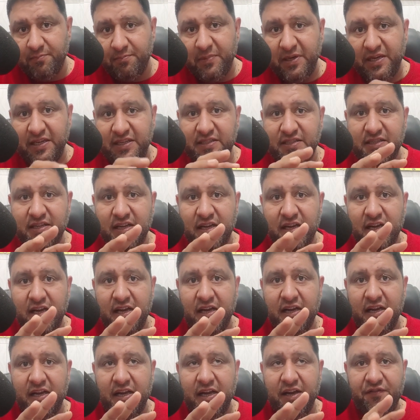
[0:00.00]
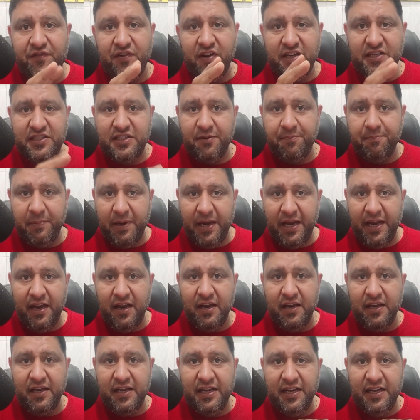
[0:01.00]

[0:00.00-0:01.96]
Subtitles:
means if he is a male,